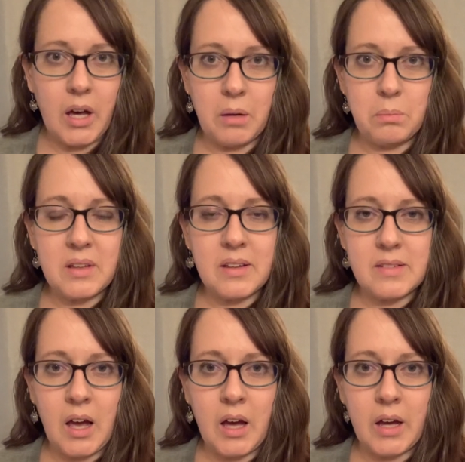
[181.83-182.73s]
because
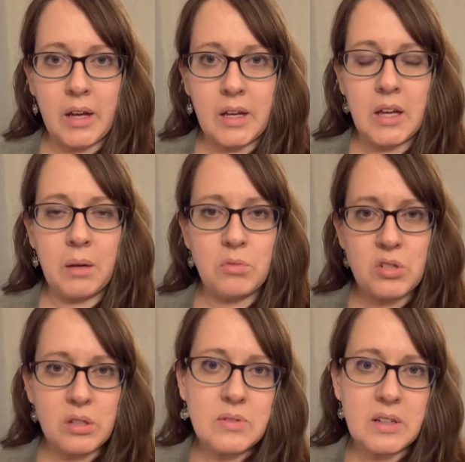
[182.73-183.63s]
I am
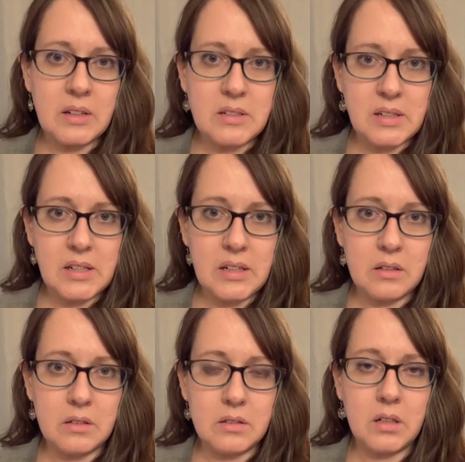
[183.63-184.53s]
choosing to
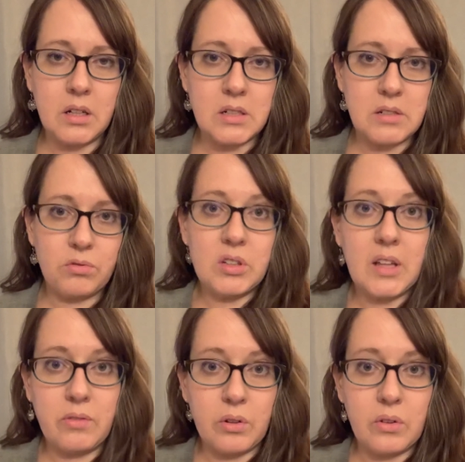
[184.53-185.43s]
heal on different
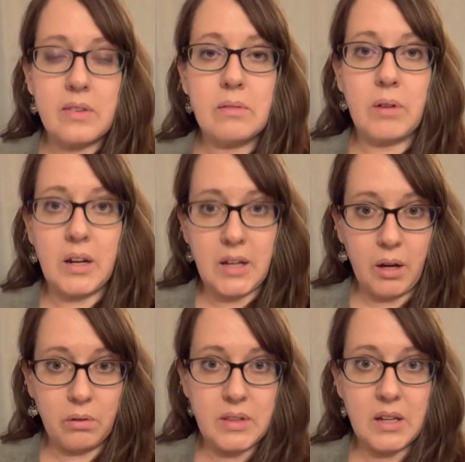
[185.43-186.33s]
levels right
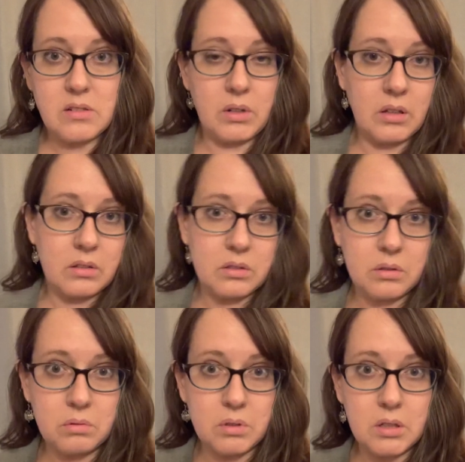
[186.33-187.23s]
now that don't
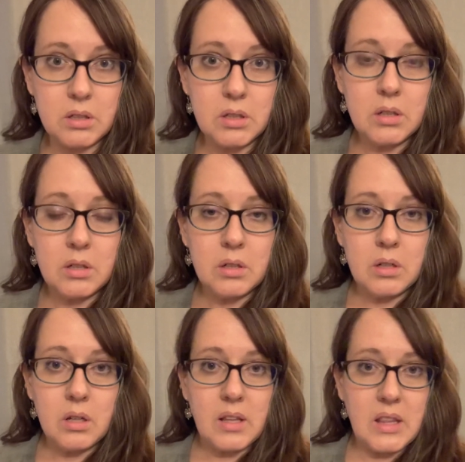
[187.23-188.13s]
include
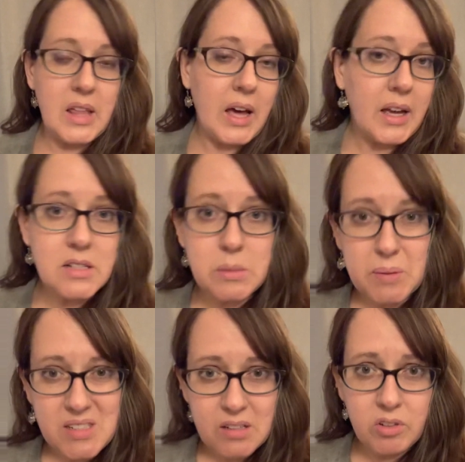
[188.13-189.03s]
that
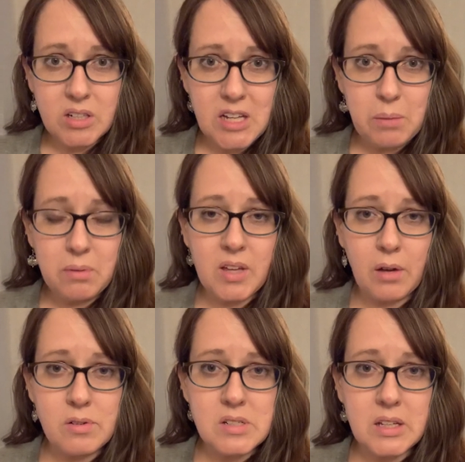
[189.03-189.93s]
specific type of
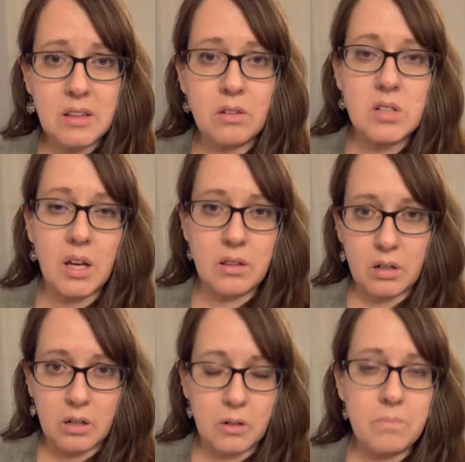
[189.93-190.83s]
counseling. There's
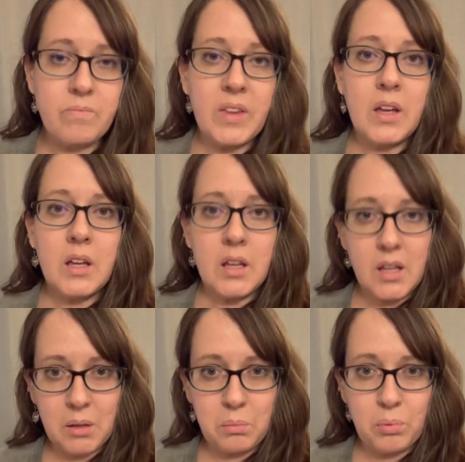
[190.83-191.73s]
other
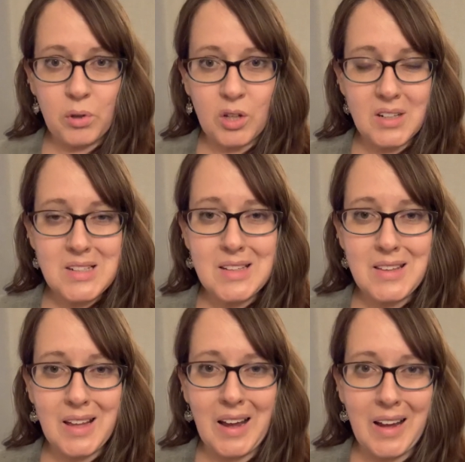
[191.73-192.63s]
input
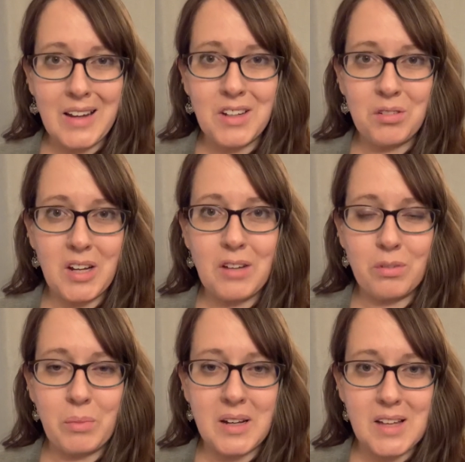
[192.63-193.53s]
that I create for
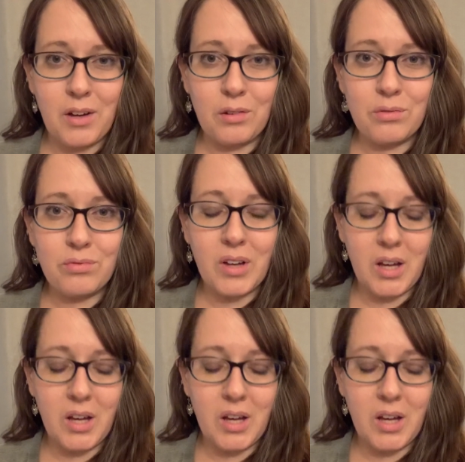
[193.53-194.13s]
myself